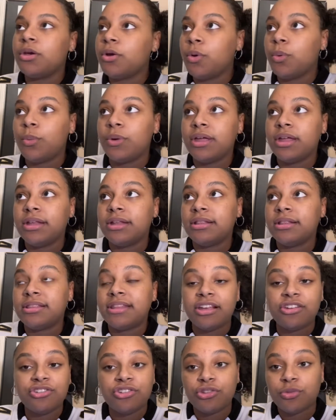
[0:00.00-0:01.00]
When
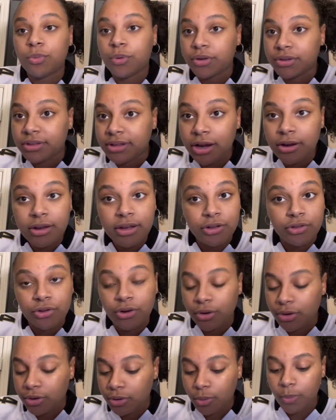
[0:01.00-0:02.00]
things just weren't there, he'd
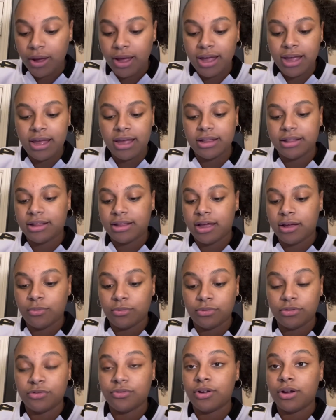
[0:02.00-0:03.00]
throw it away, and that
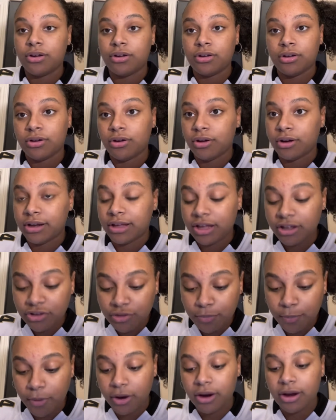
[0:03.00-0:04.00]
was very good on his
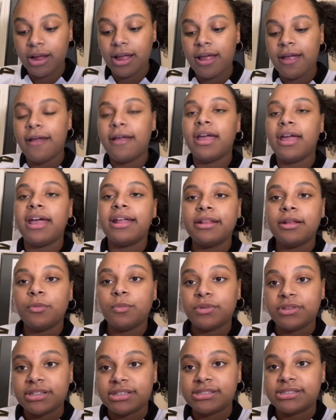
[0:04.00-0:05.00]
part. And then
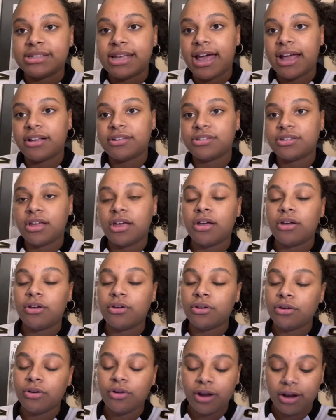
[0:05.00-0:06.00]
with the sacks,
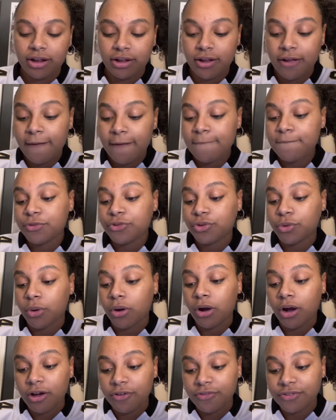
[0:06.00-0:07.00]
good credit to
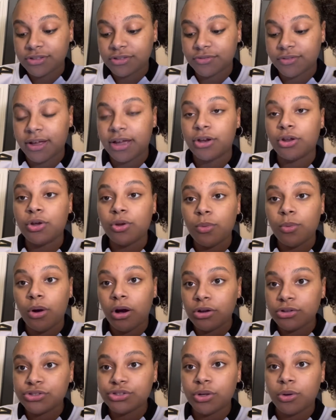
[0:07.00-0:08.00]
our offensive line, who
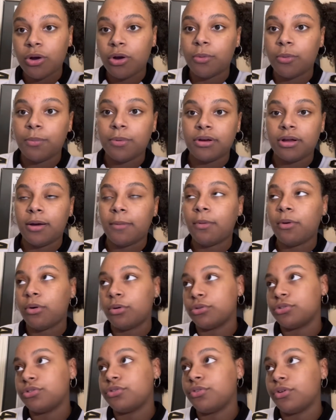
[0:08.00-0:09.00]
also opened up
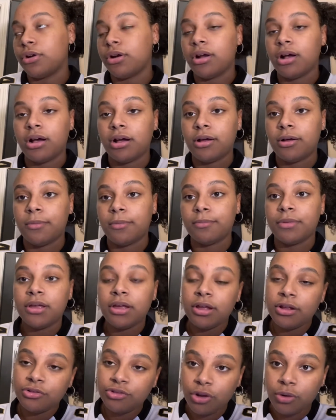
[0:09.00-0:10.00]
holes for
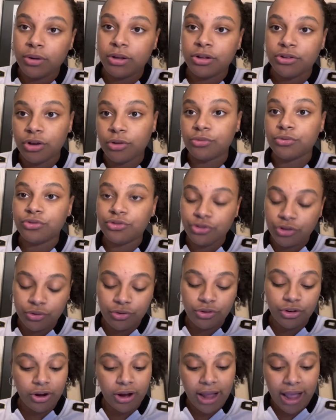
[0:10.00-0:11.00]
Tony Jones
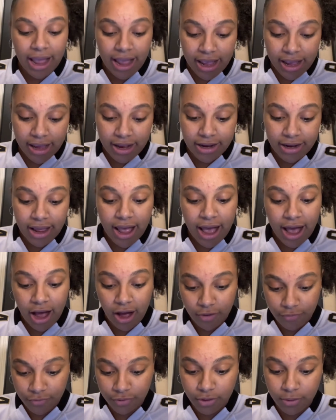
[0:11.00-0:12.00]
Jr. and
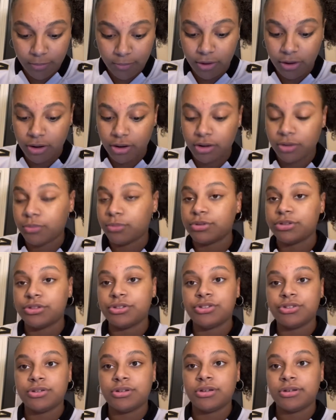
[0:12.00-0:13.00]
Alvin Kamara,
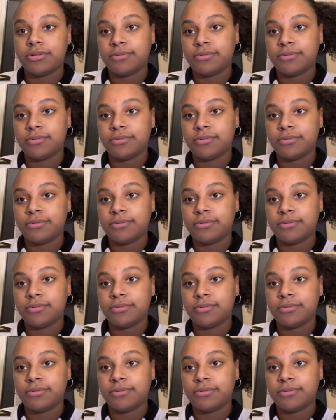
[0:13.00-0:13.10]
which